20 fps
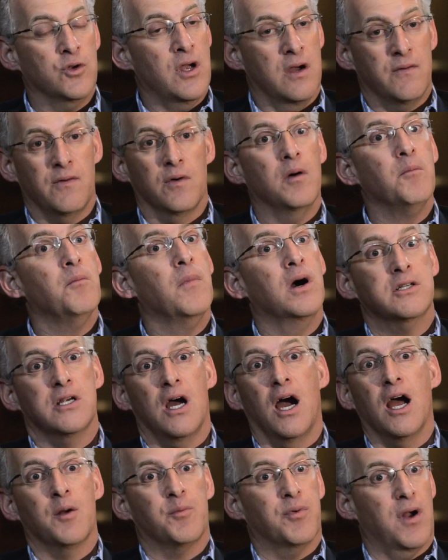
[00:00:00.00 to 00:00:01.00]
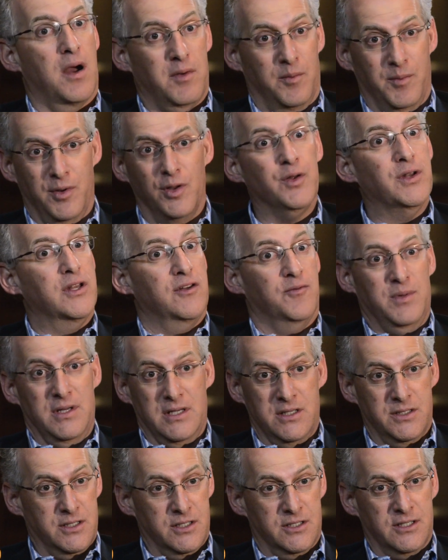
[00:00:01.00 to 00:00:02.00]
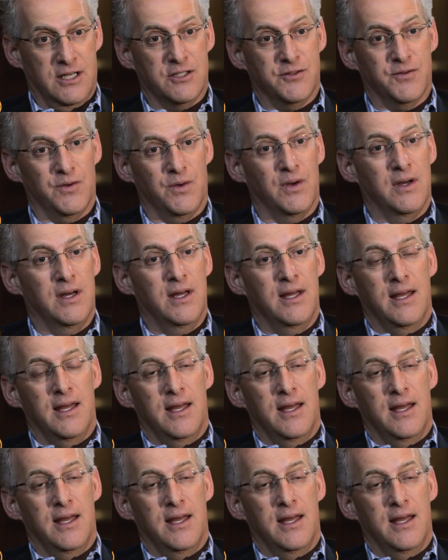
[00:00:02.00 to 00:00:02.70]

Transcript: You have a much higher probability of being successful.